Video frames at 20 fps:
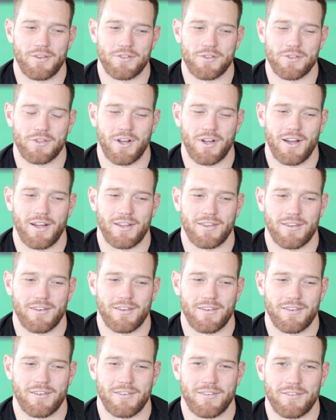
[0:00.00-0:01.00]
to kind
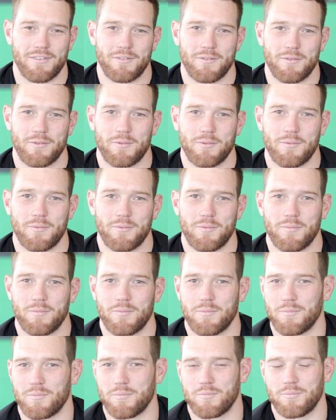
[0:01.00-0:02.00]
of
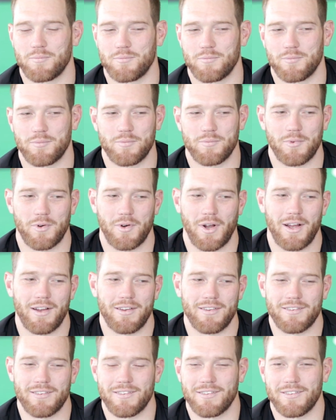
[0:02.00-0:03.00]

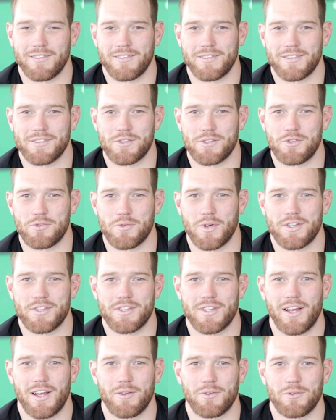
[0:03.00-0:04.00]
ride the
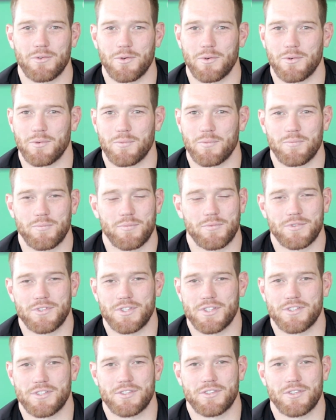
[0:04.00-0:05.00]
situation out, or
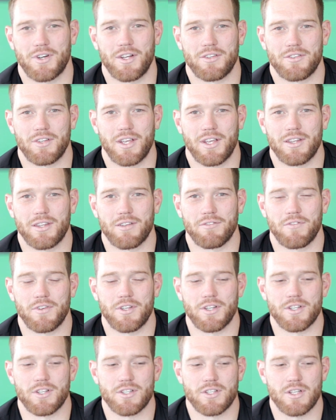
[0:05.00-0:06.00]
just try to get the
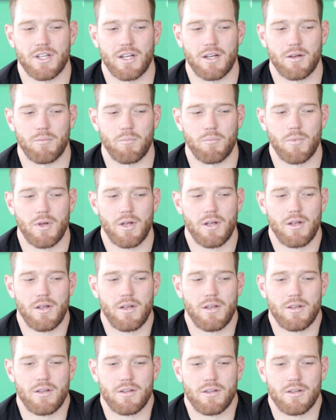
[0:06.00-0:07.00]
finish.
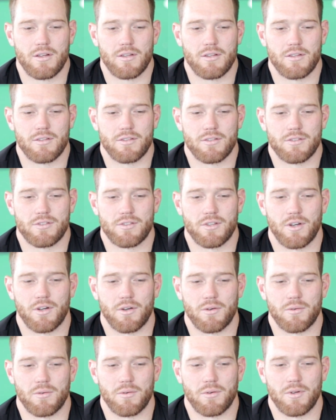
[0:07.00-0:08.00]

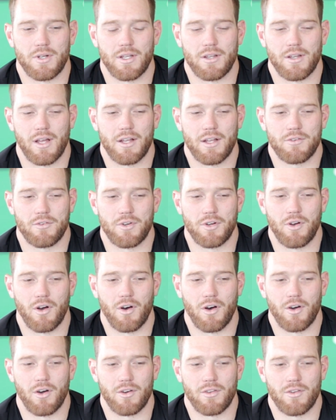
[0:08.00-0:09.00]
So in that
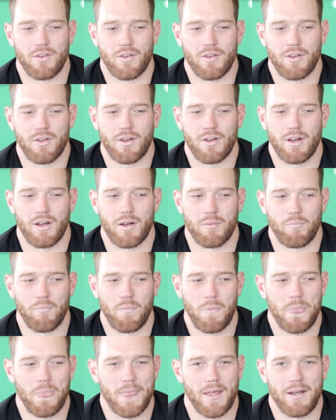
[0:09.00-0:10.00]
regard,
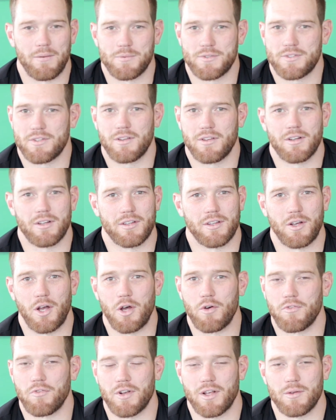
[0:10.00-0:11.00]
I'm still gonna
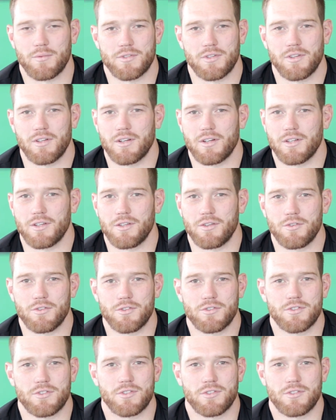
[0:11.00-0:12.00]
go for it. I'm still gonna
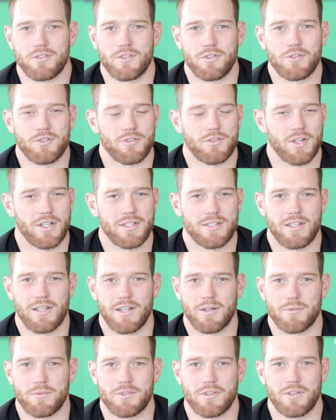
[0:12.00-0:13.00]
use
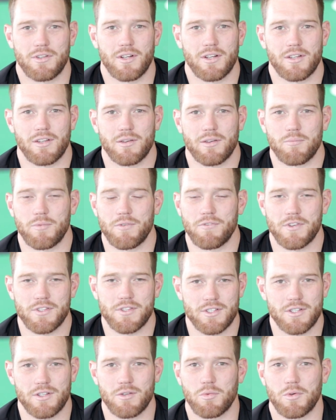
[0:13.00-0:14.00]
wrestling. I'm still gonna be
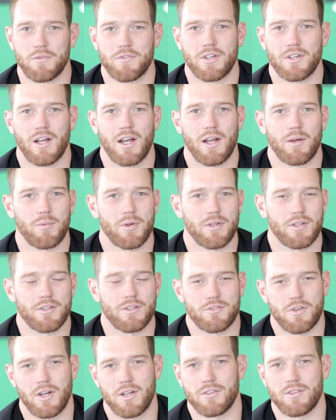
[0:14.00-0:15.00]
physical with the guy. I'm gonna
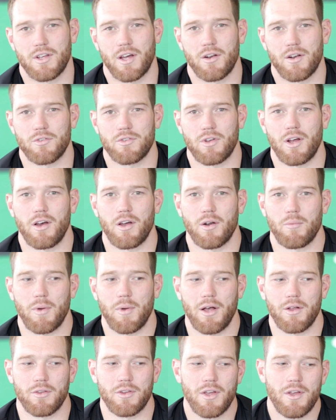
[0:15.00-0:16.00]
try and tire him
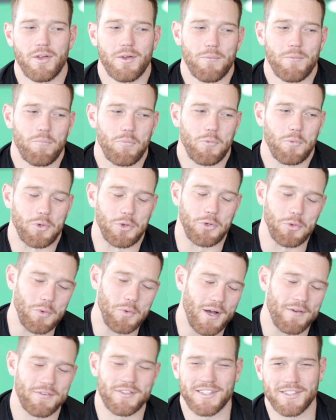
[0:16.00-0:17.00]
out. We do
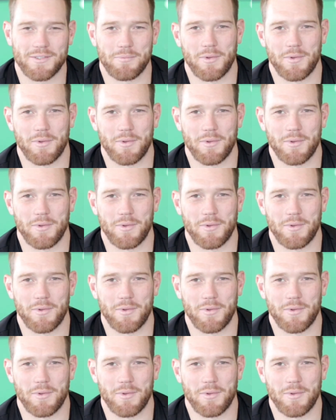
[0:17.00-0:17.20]
have 6